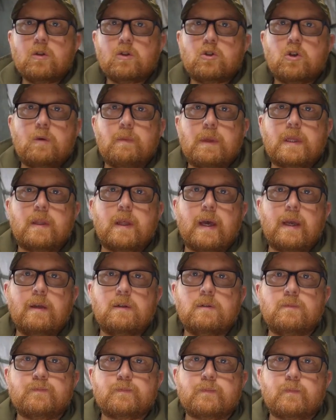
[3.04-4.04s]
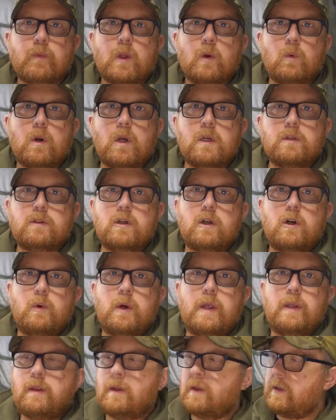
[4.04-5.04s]
so join me today where I zero
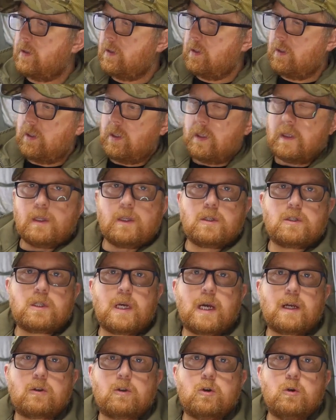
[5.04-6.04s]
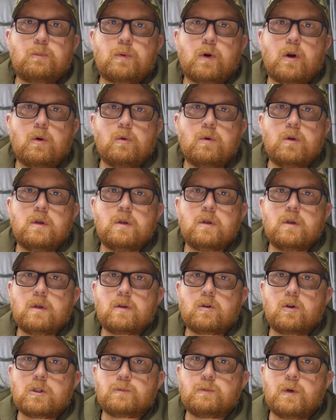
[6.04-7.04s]
in this Jag 2 Pro
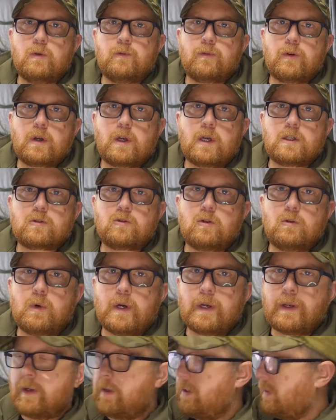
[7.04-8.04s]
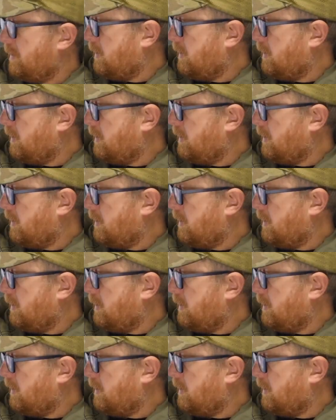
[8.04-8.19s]
crossbow for a customer of mine.